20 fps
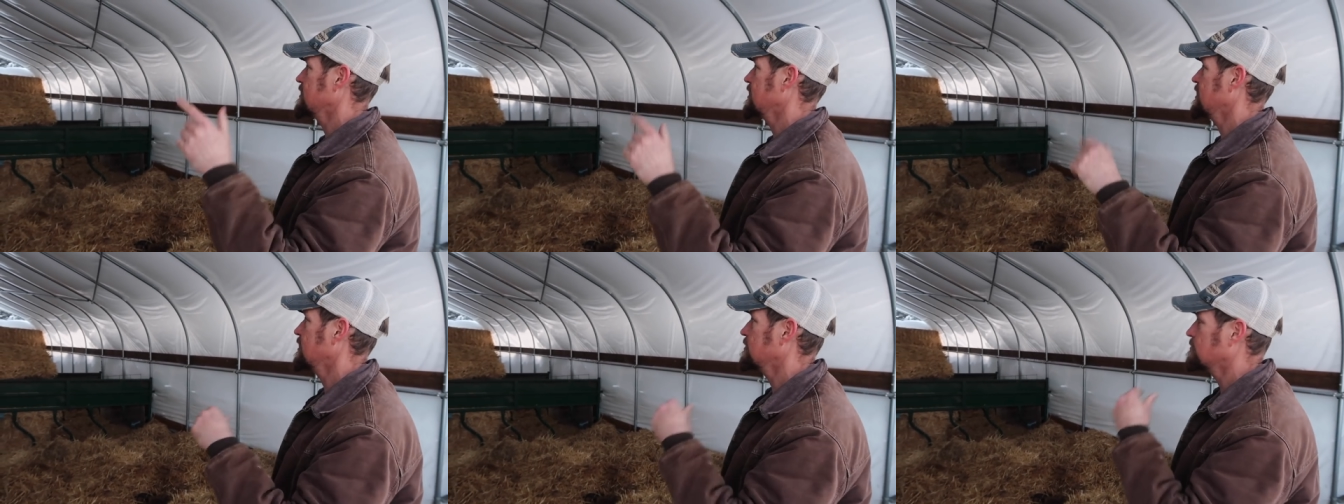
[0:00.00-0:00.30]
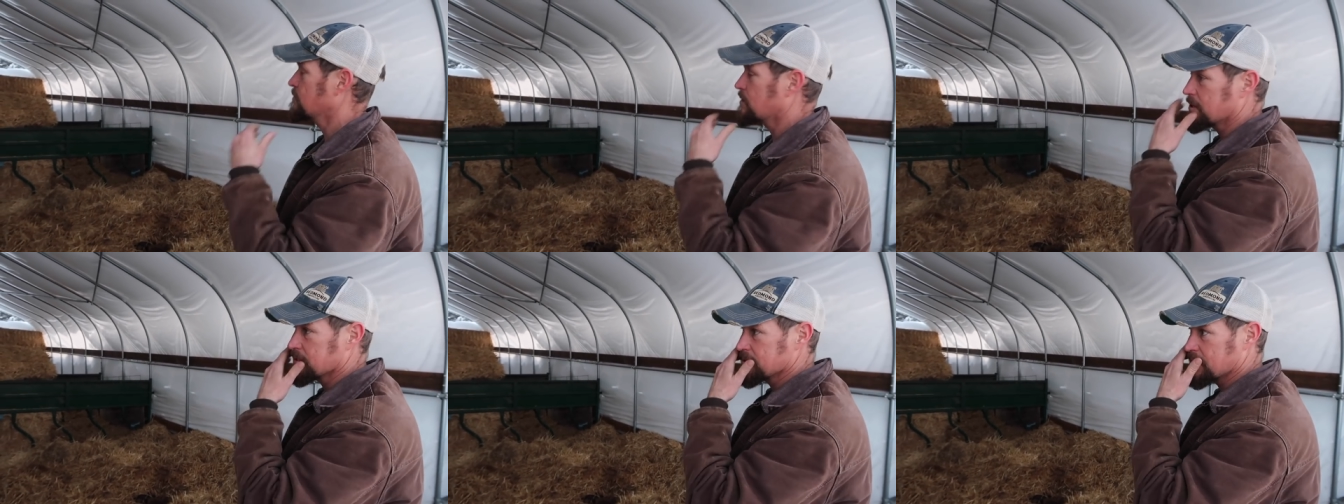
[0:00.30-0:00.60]
and
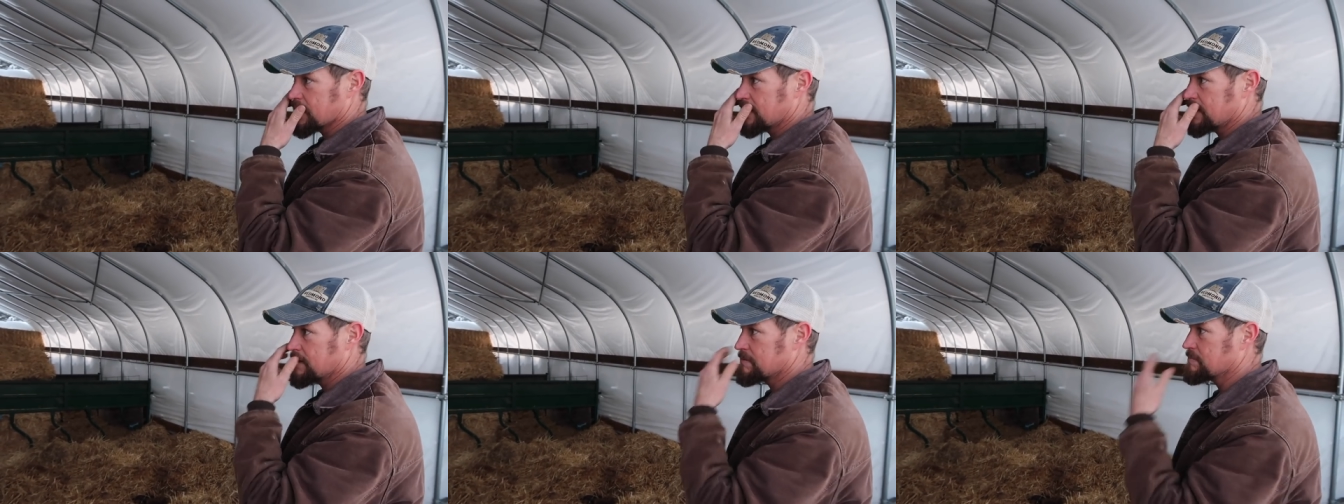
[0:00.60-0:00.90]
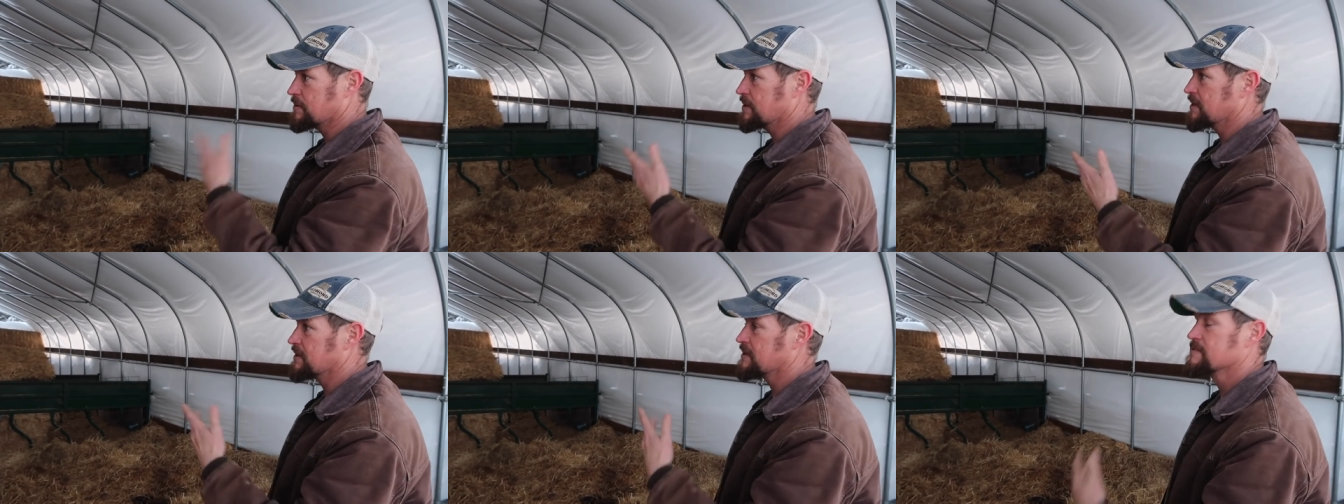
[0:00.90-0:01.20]
end walls on it.
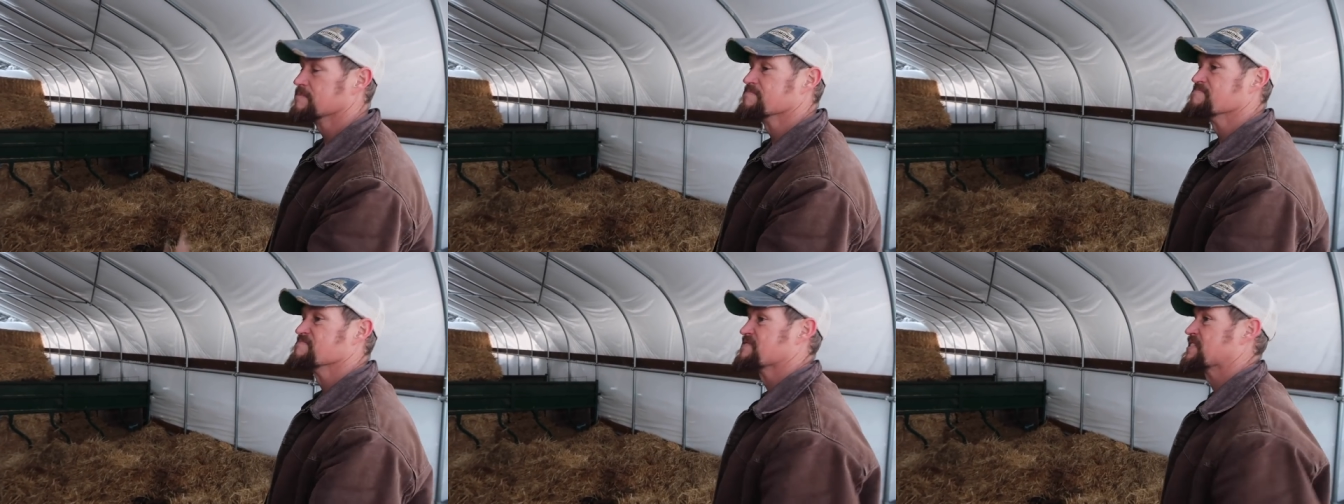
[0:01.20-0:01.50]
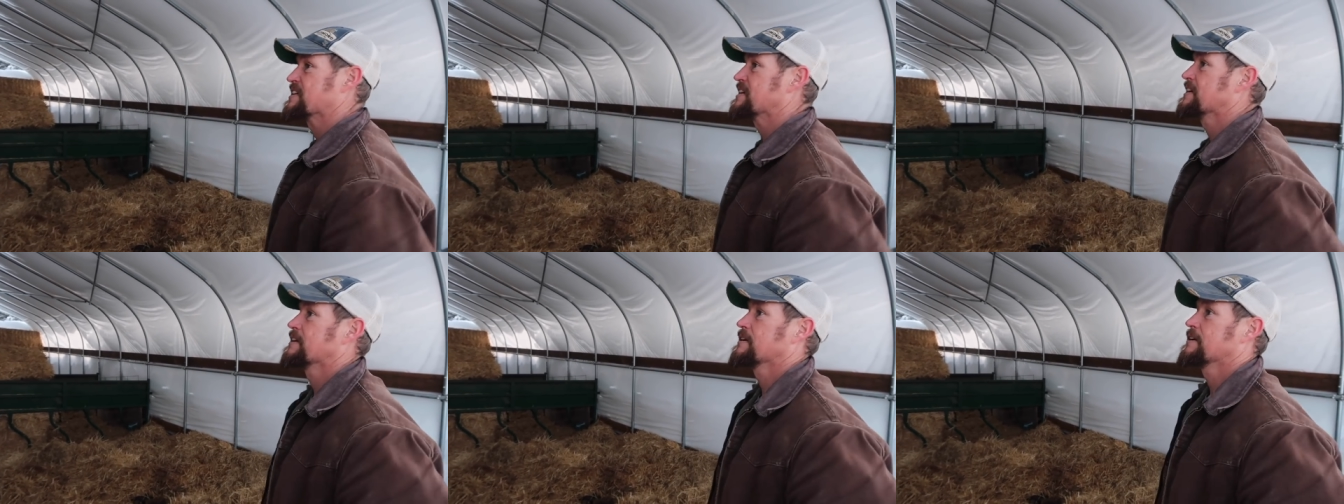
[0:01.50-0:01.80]
But
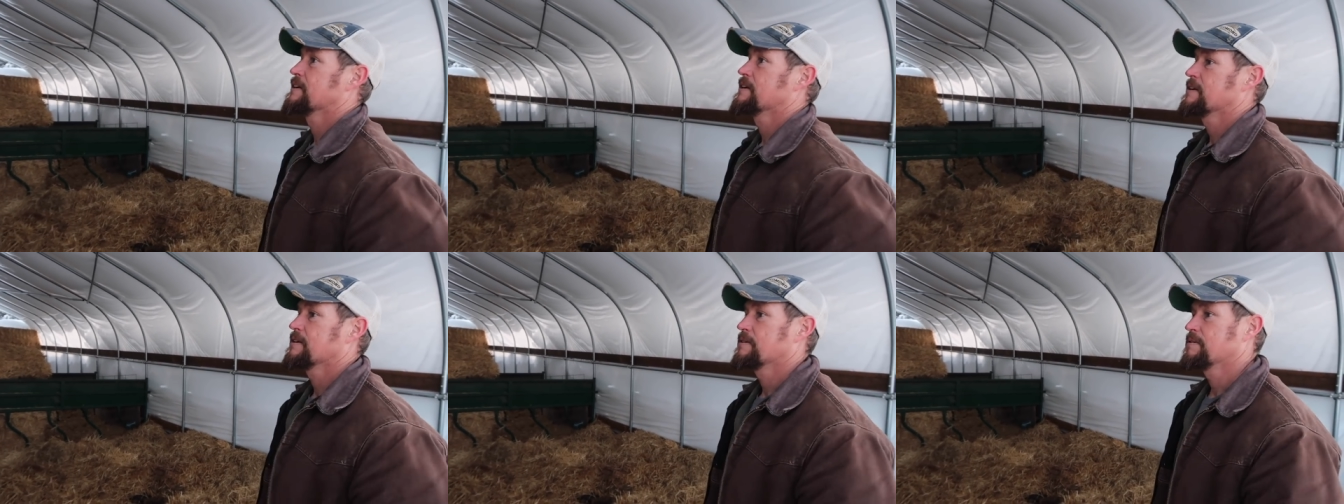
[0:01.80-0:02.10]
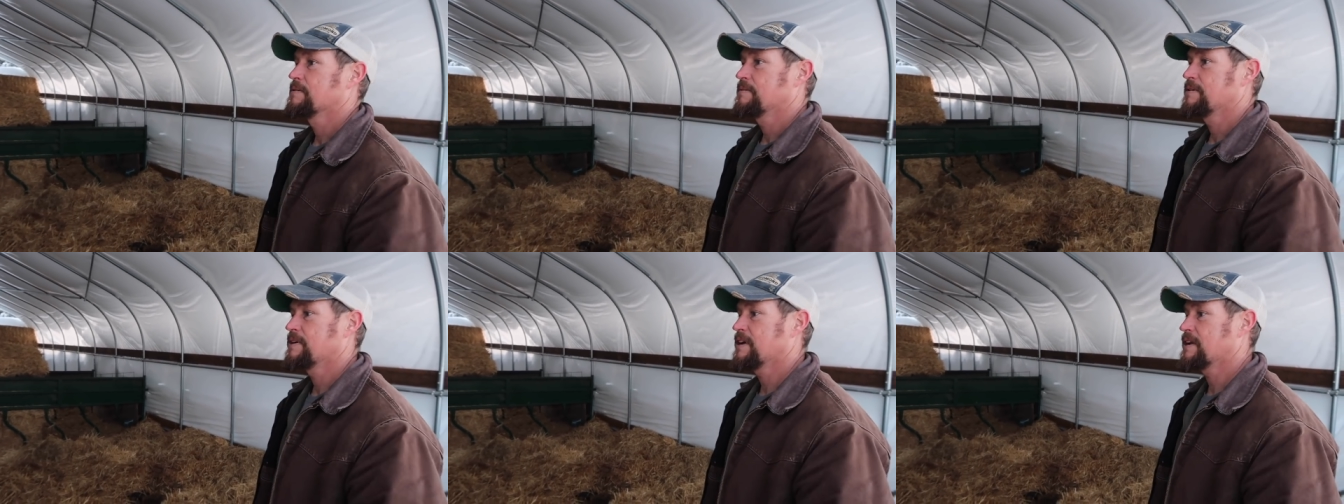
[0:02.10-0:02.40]

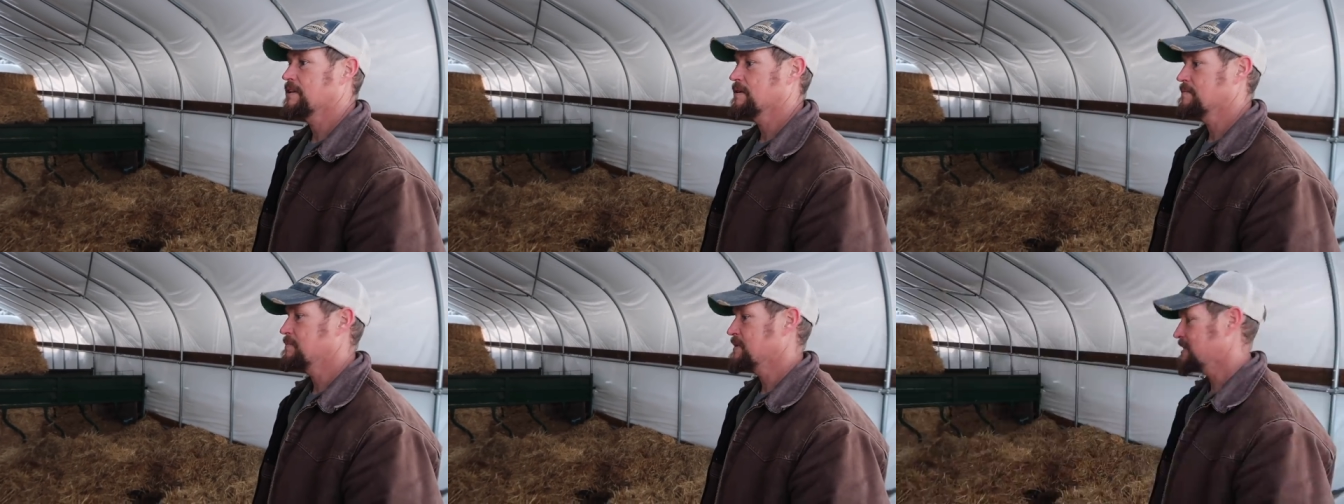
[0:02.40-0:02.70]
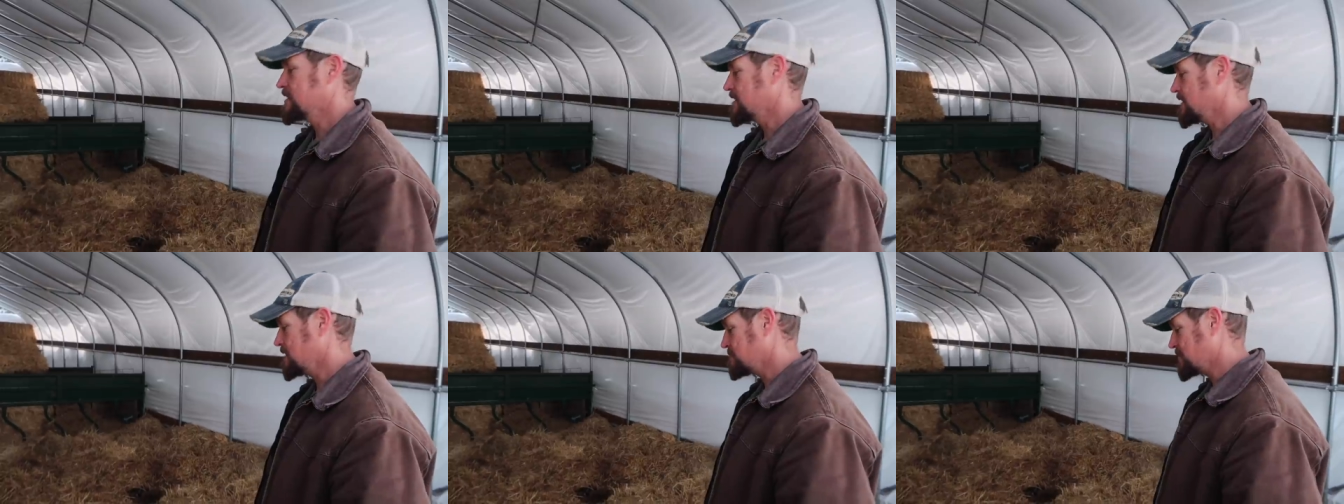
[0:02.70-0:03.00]
we got a little
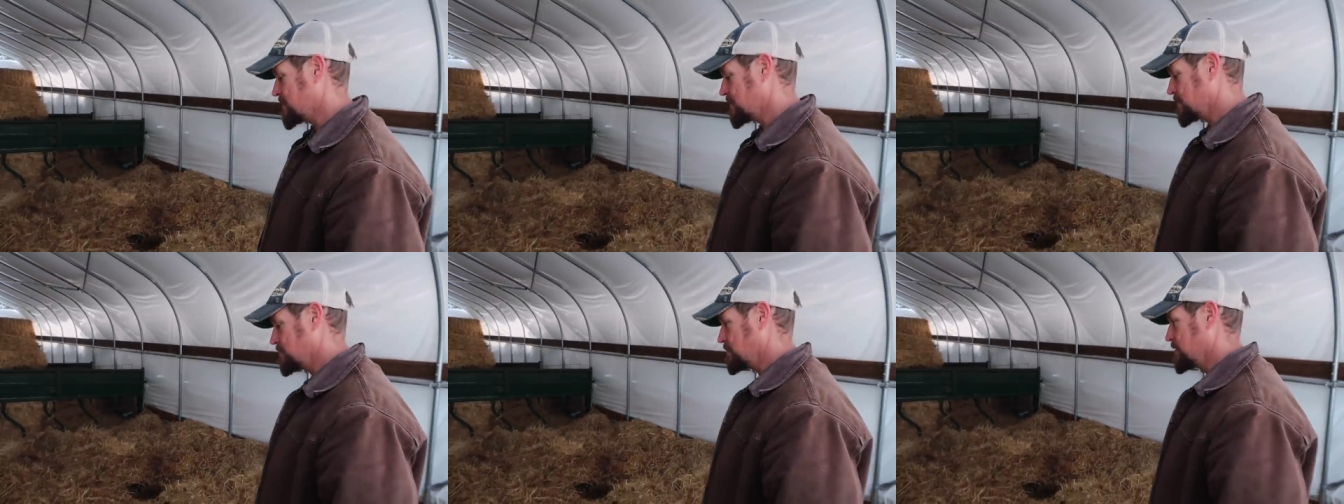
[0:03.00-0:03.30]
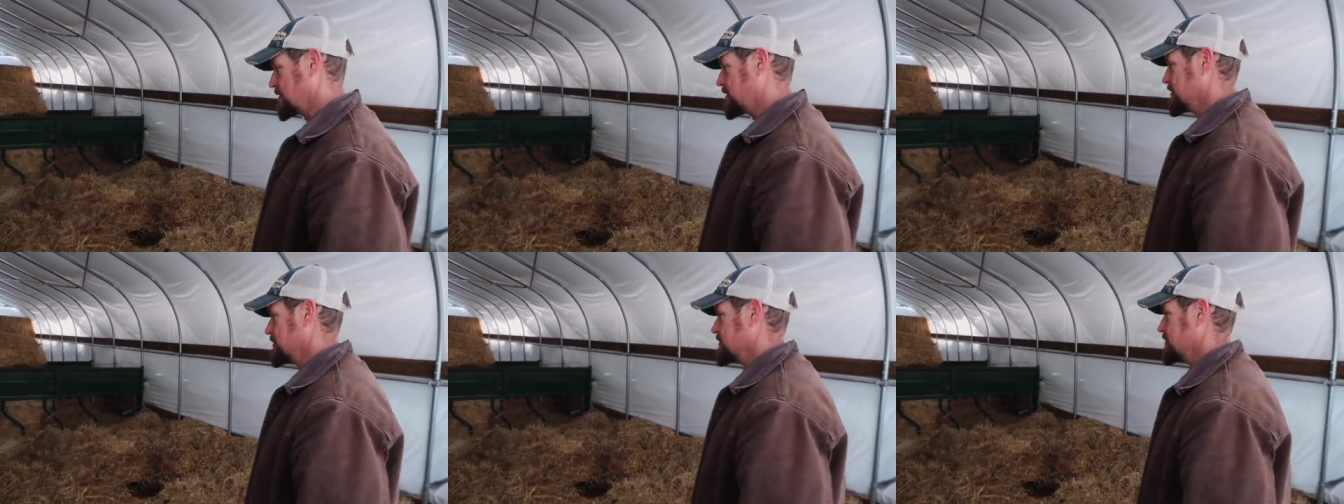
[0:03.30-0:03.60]
bit deep into the
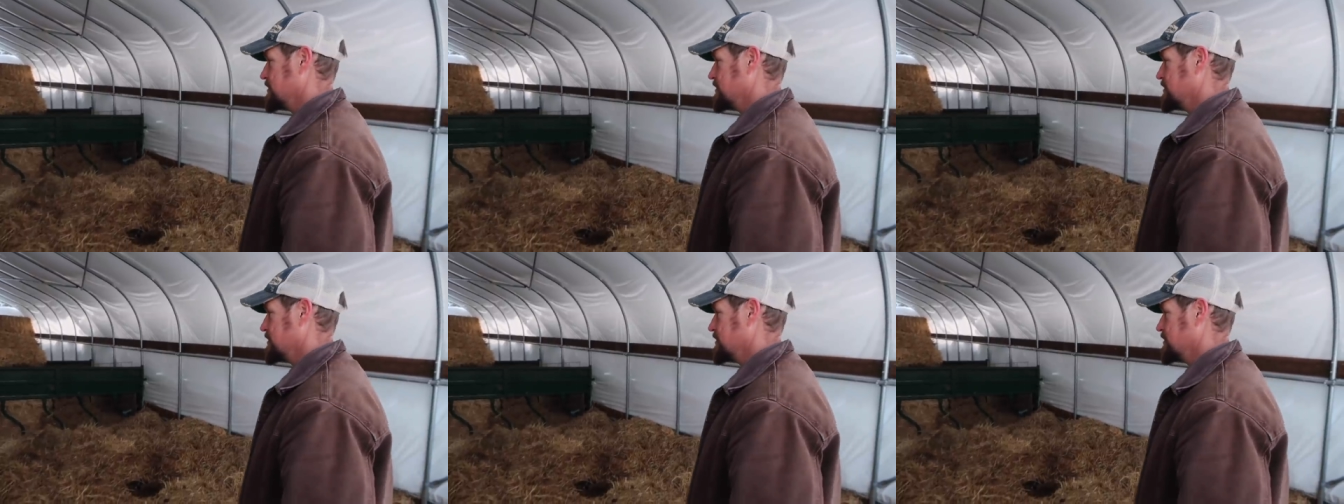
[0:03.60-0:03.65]
winter,